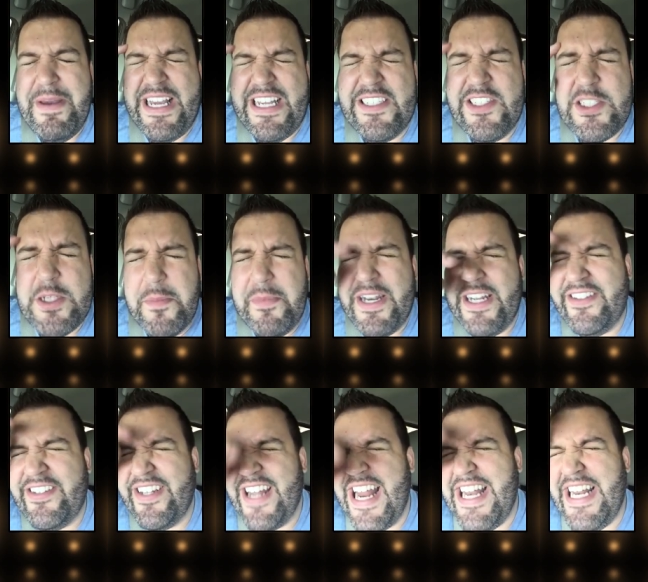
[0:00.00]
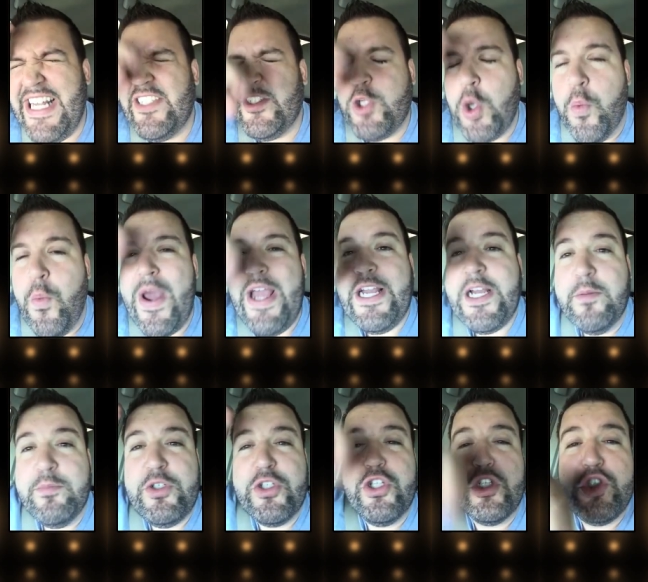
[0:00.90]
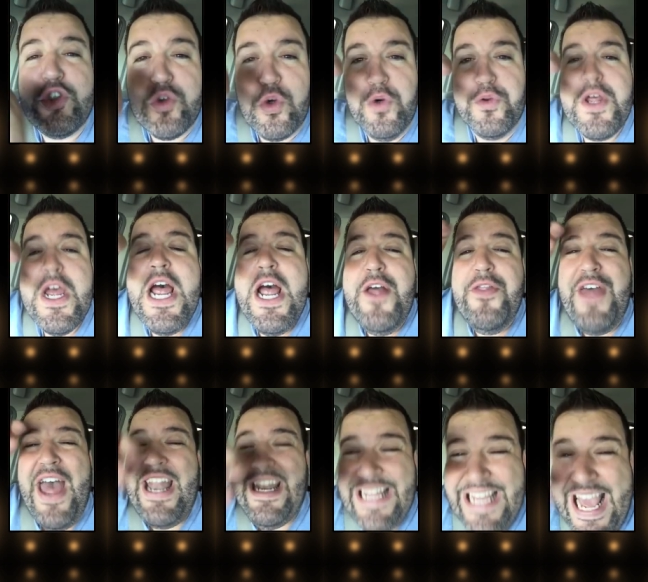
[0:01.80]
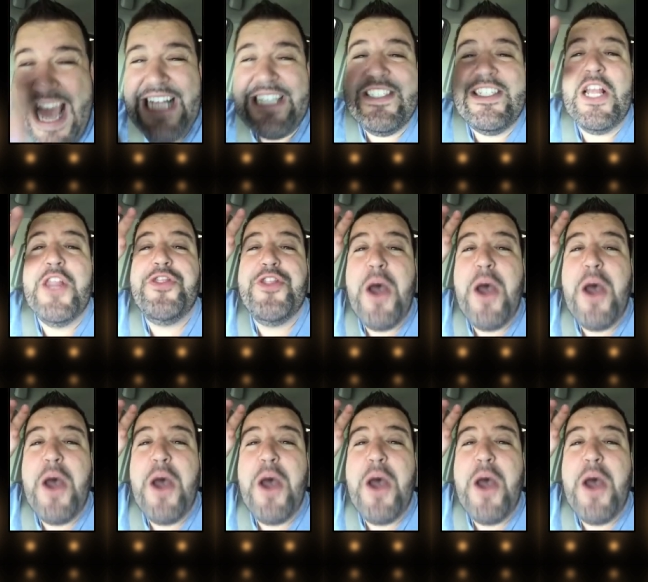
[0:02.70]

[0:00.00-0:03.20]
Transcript: Because somebody today needs to wake up to the truth that, yes,